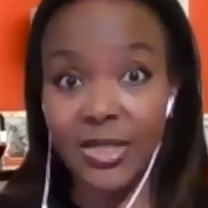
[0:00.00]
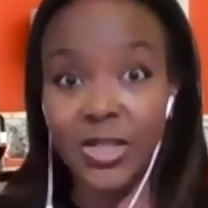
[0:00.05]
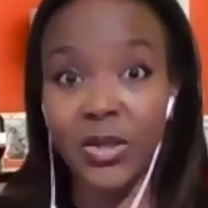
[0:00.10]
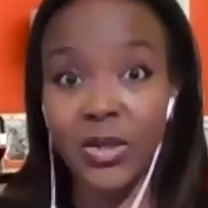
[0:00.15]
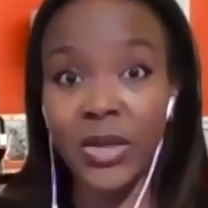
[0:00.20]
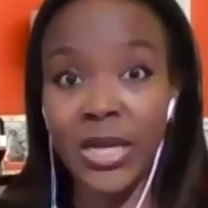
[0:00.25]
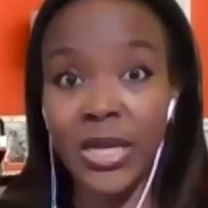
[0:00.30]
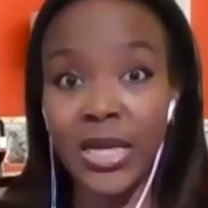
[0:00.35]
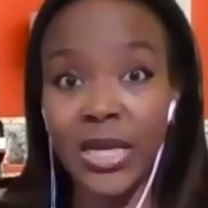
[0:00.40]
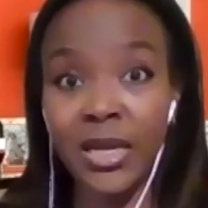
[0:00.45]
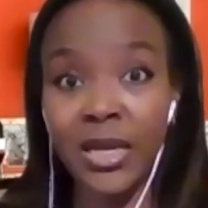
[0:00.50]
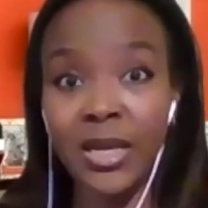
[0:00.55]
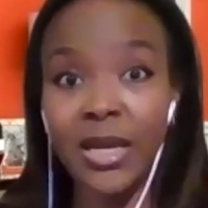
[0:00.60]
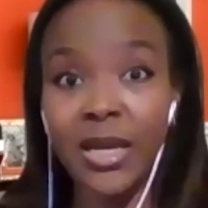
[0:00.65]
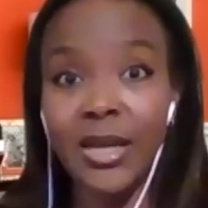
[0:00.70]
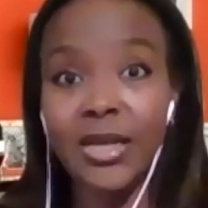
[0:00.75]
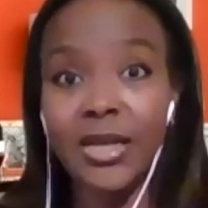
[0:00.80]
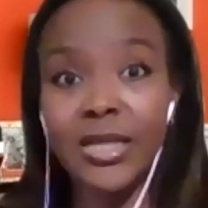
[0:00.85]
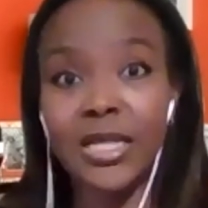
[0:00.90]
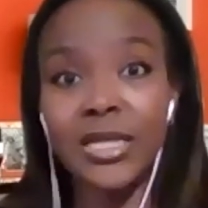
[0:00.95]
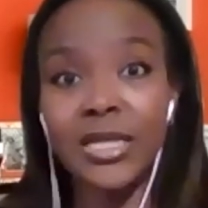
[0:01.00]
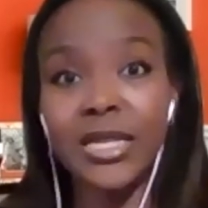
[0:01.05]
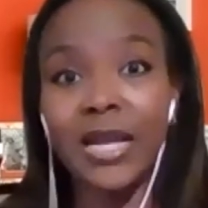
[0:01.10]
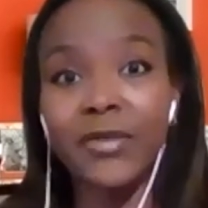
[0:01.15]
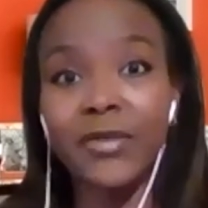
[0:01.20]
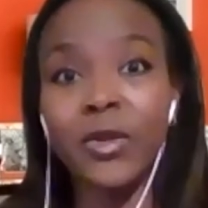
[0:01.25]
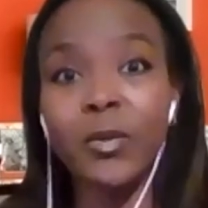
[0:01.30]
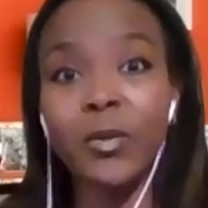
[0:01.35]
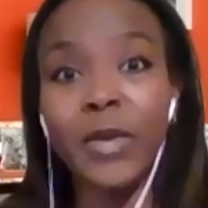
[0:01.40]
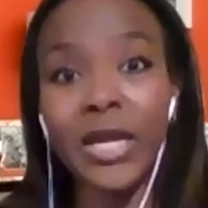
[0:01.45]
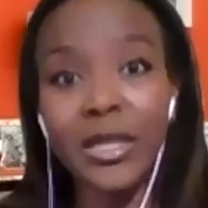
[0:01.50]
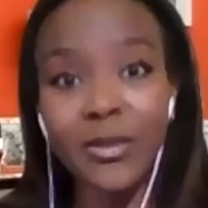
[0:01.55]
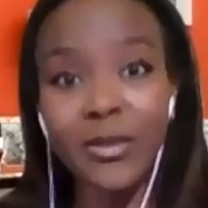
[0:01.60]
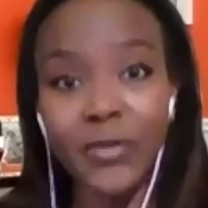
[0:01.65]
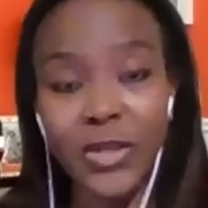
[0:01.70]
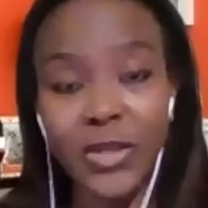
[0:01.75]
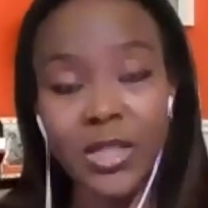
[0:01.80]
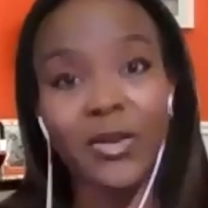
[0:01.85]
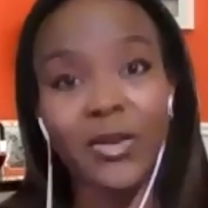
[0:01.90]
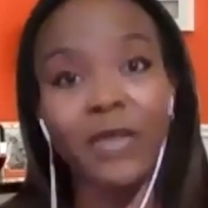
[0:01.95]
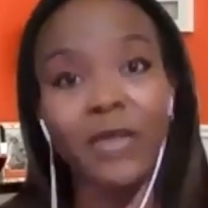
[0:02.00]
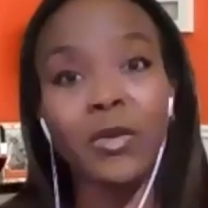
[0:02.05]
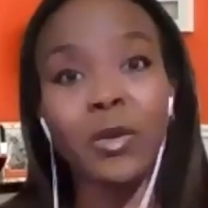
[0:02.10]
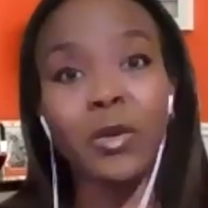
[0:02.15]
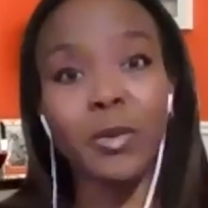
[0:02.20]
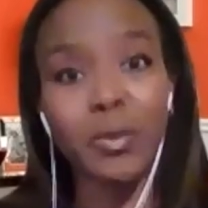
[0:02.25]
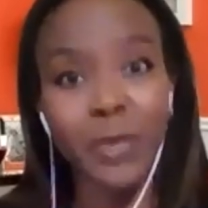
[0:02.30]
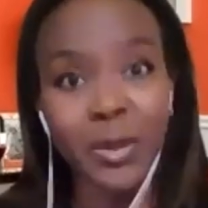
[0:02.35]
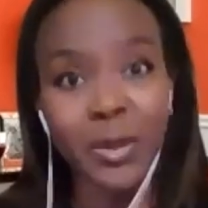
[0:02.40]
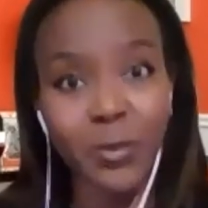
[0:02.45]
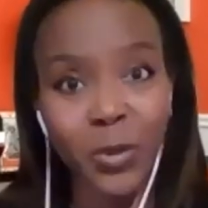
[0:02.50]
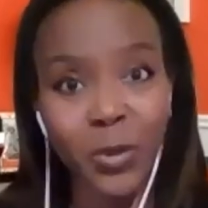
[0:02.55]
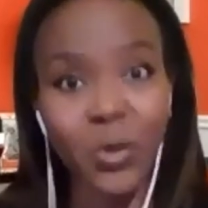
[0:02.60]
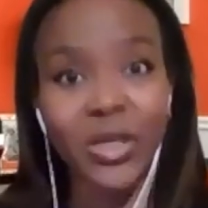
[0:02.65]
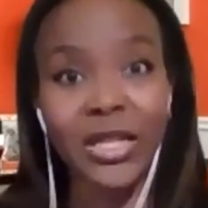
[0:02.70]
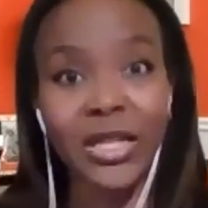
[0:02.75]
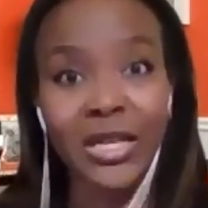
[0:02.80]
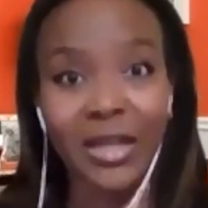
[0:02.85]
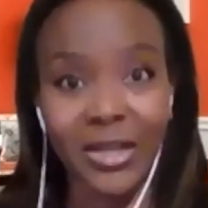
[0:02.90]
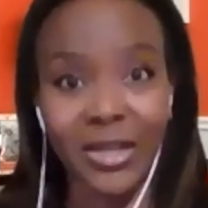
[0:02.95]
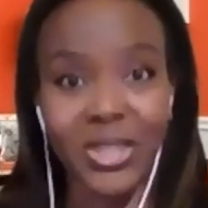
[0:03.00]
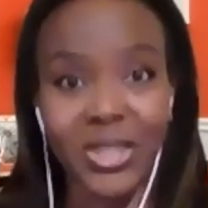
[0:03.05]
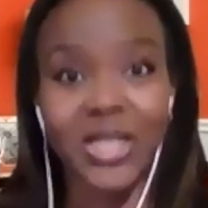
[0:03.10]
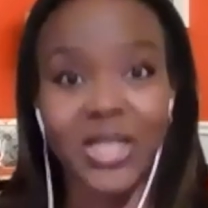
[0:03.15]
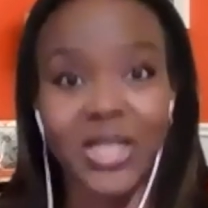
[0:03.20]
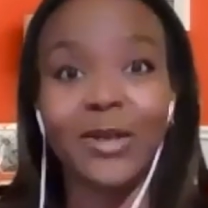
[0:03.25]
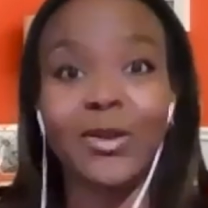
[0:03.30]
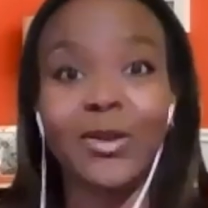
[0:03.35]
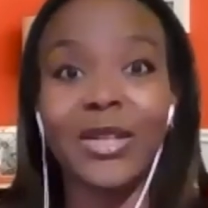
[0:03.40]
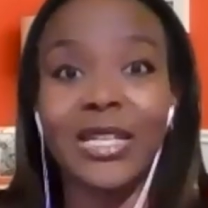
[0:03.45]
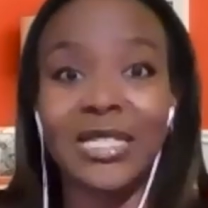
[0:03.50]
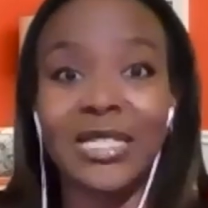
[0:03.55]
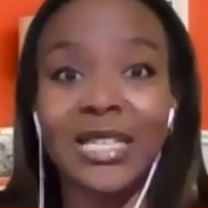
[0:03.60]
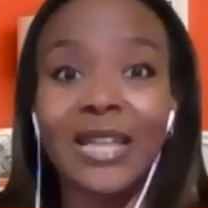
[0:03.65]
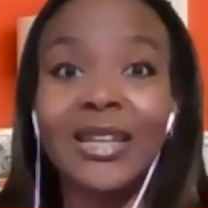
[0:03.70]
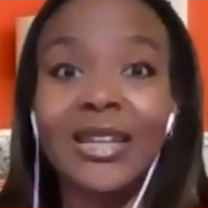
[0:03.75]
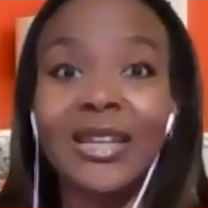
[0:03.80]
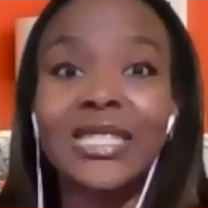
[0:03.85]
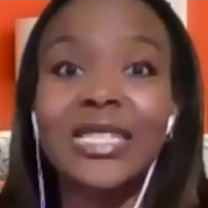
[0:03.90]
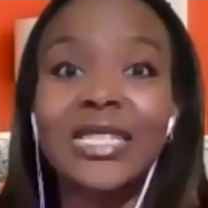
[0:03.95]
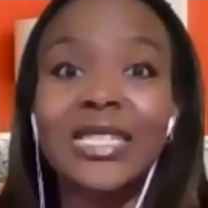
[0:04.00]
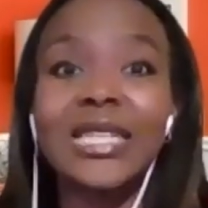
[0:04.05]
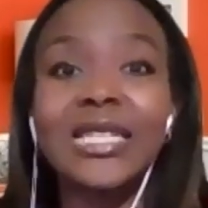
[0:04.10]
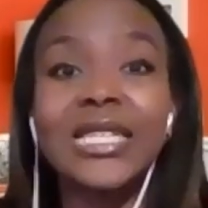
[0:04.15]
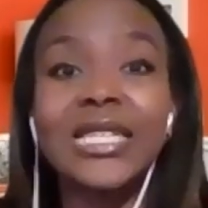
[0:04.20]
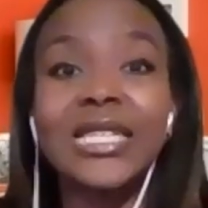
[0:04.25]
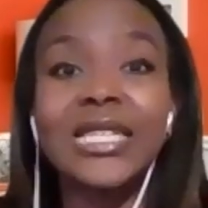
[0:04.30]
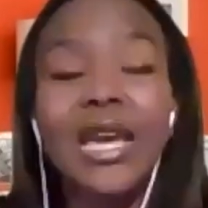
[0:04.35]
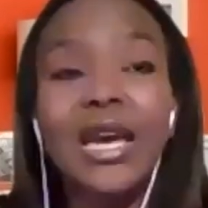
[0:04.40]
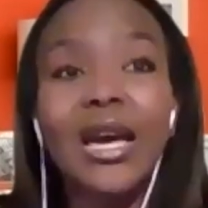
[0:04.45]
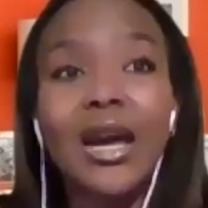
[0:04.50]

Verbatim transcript: So he didn't have the benefit of having been born in Nigeria as I did.